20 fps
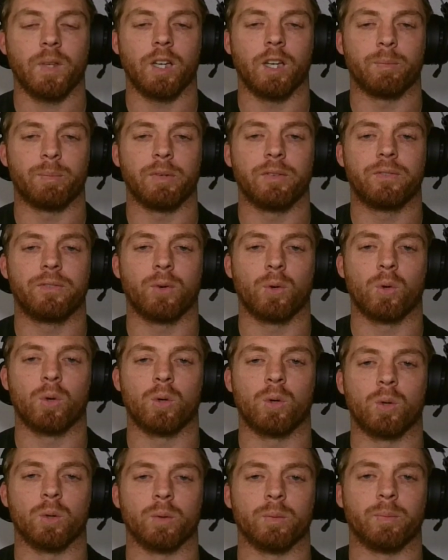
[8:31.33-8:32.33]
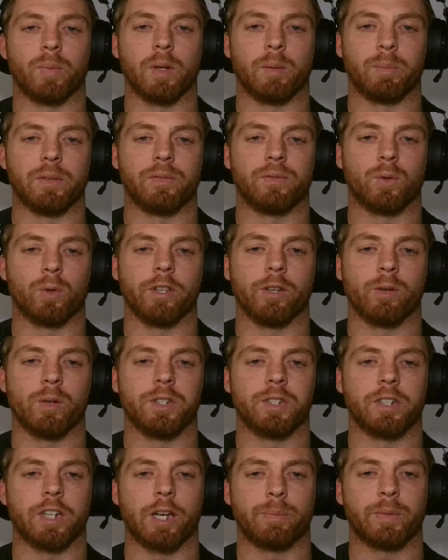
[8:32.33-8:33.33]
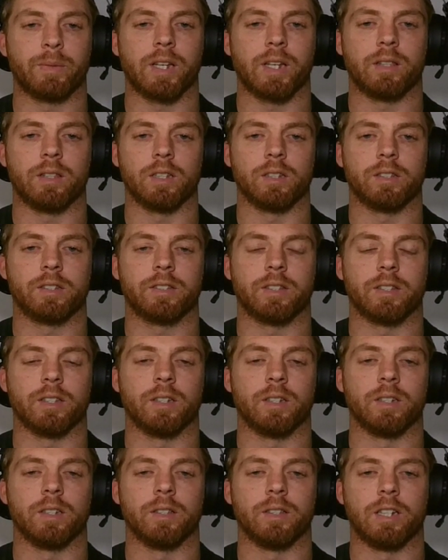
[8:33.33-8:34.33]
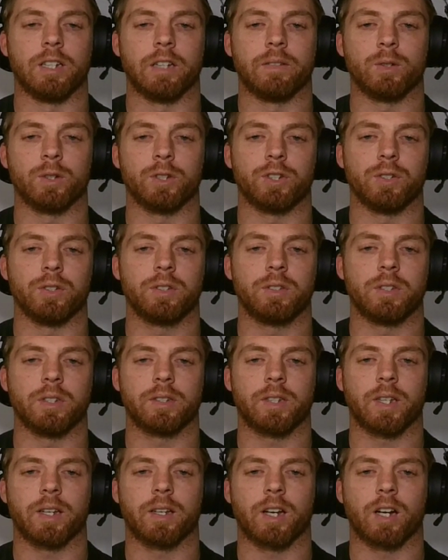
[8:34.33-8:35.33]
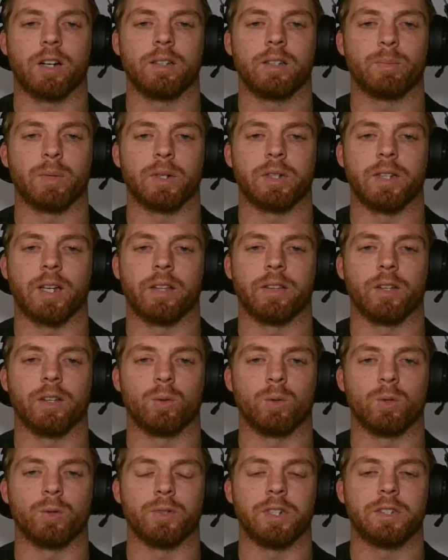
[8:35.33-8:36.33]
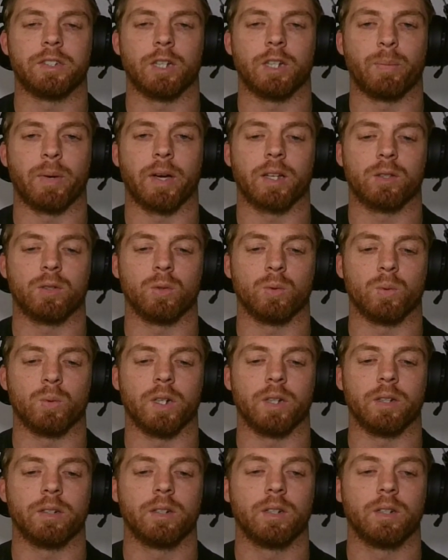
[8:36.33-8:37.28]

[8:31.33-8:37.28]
Before there was an update, the levels used to stay current, but now they all reset back to 1,